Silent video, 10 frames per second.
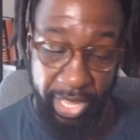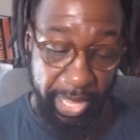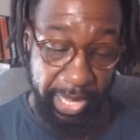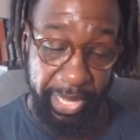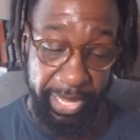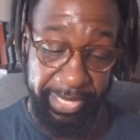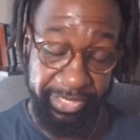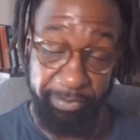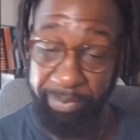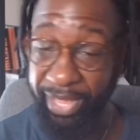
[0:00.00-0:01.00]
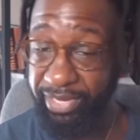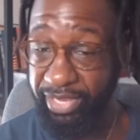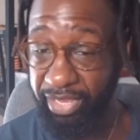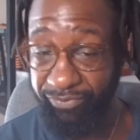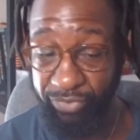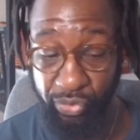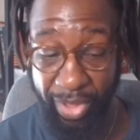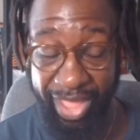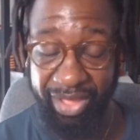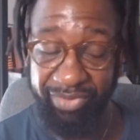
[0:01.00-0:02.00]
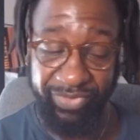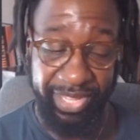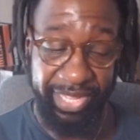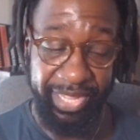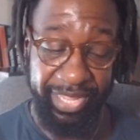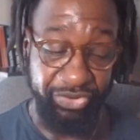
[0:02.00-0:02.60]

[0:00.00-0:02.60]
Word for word: Uh, and depending if you have uh,